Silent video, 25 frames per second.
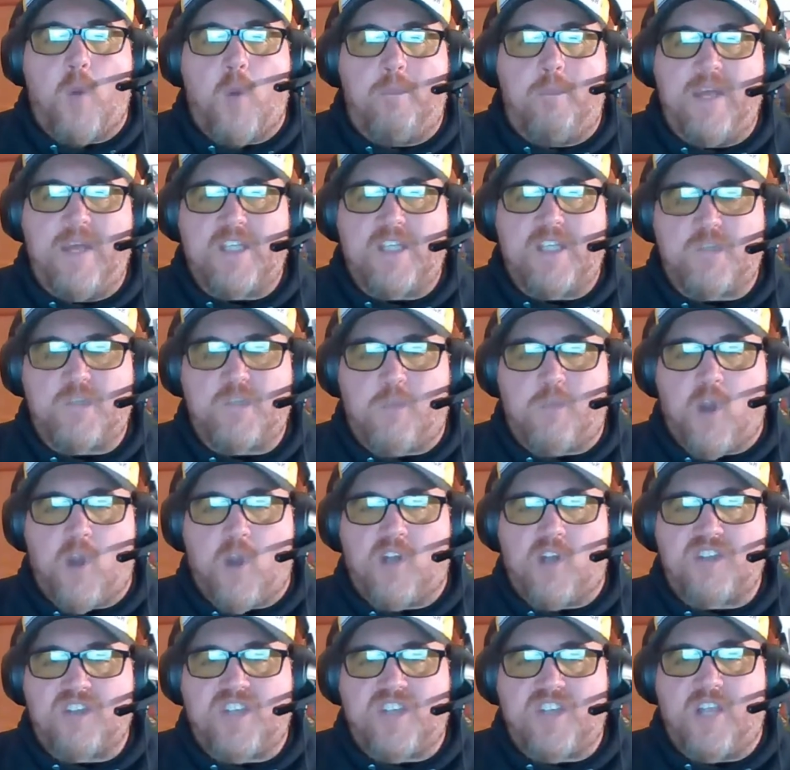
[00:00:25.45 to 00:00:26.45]
Pittsburgh
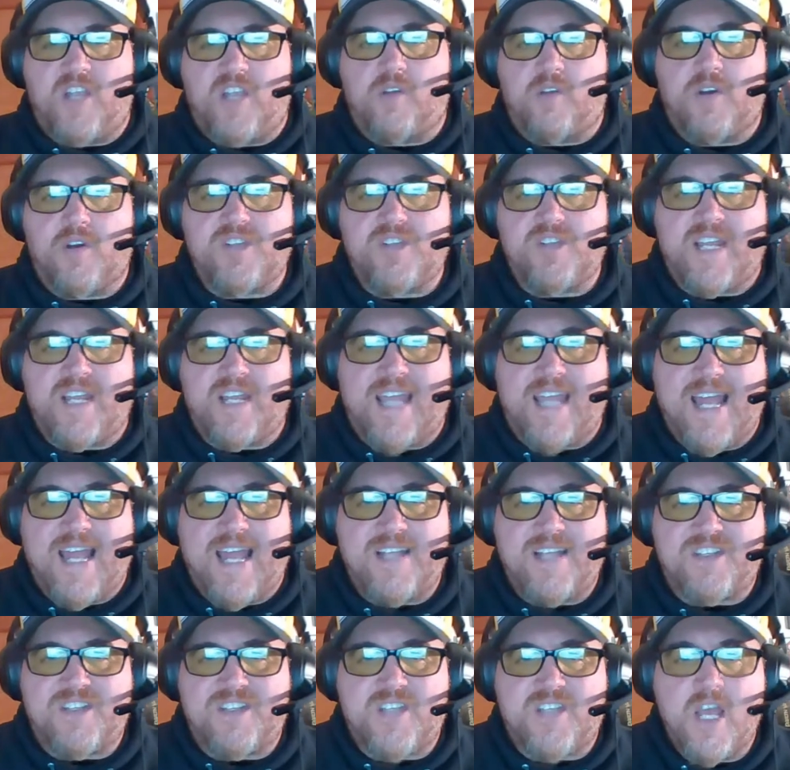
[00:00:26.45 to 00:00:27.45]
Steelers
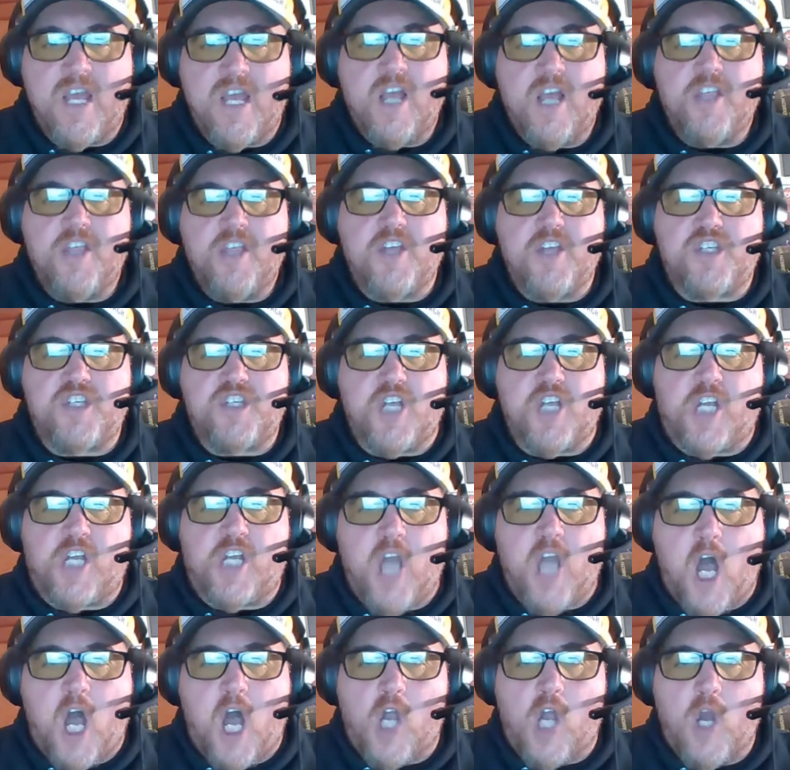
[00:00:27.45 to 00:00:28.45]
against the
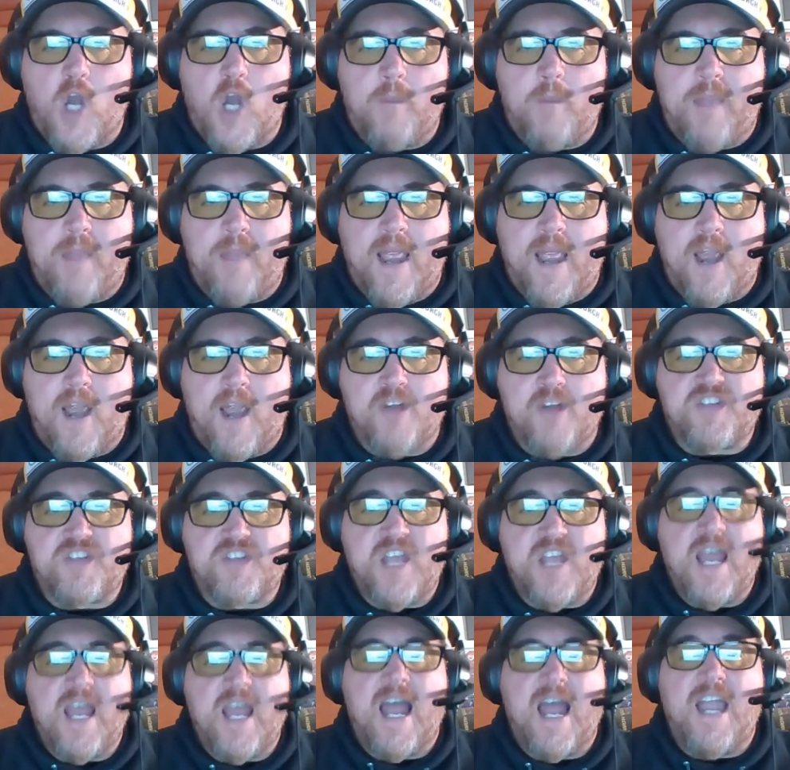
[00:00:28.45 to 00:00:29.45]
Chicago Bears,
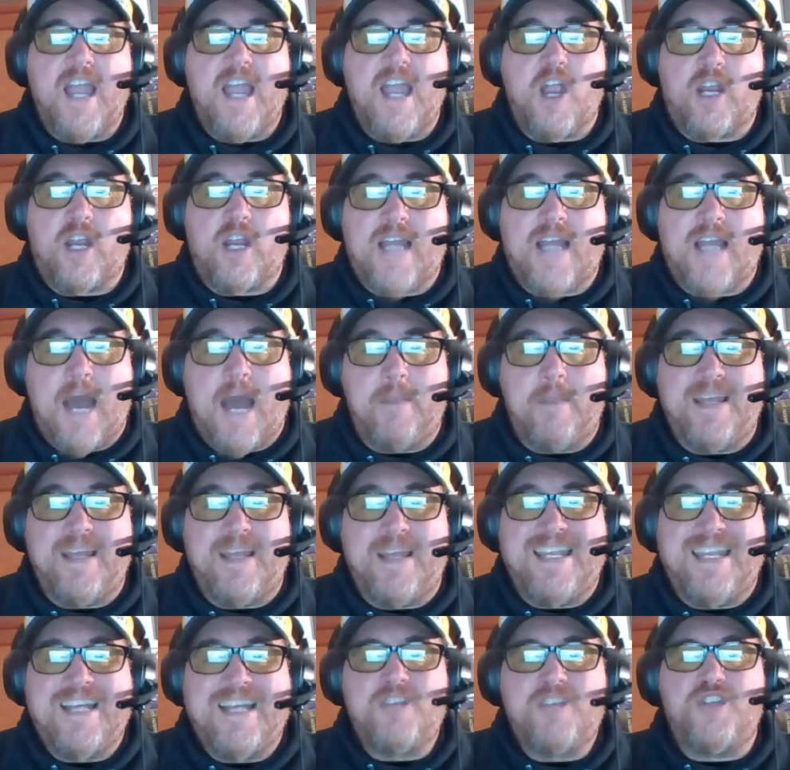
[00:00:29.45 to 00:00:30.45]
and they're
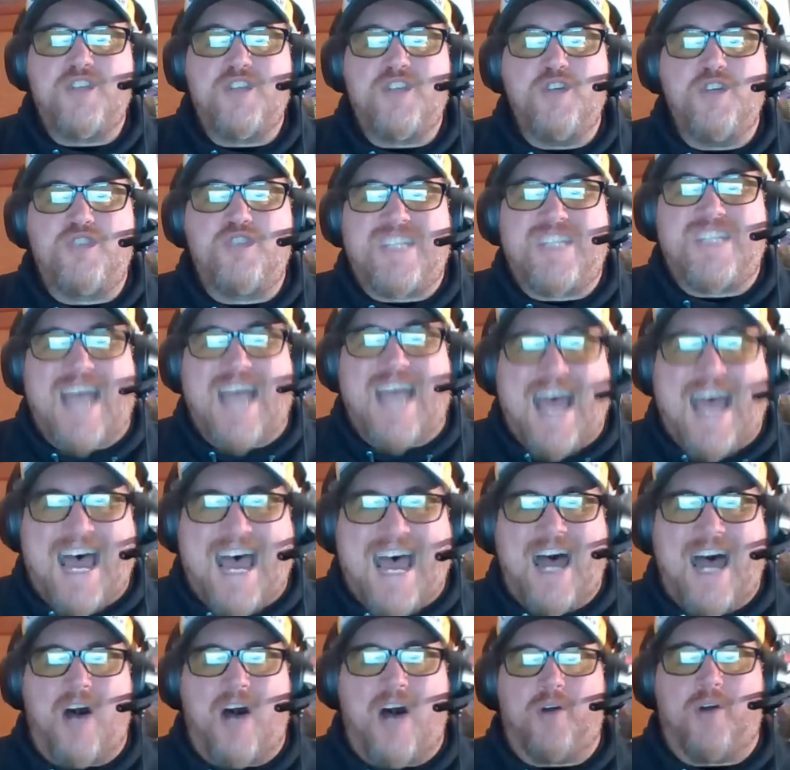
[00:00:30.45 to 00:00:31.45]
coming to
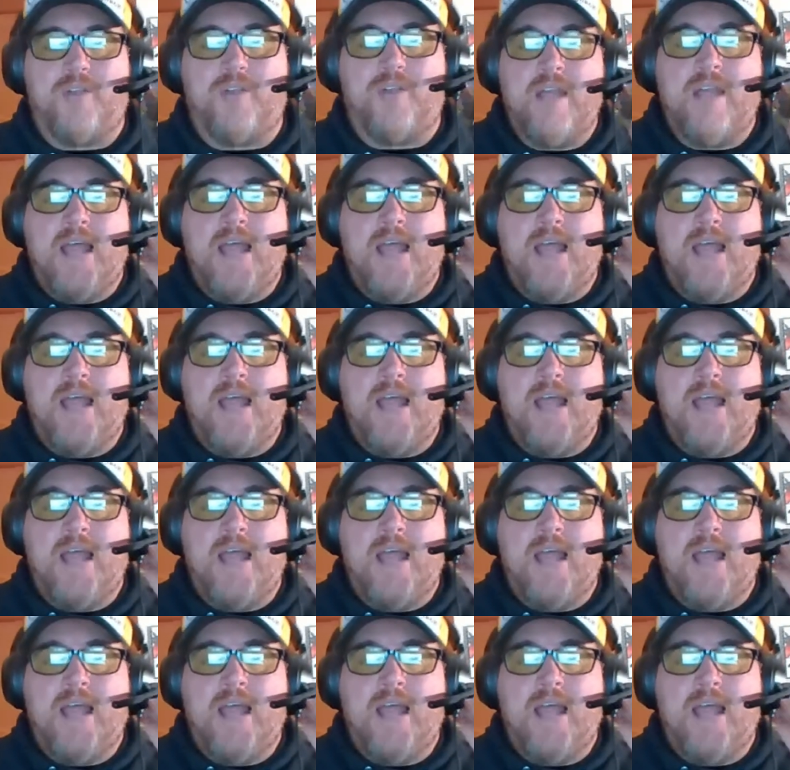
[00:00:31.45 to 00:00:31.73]
town.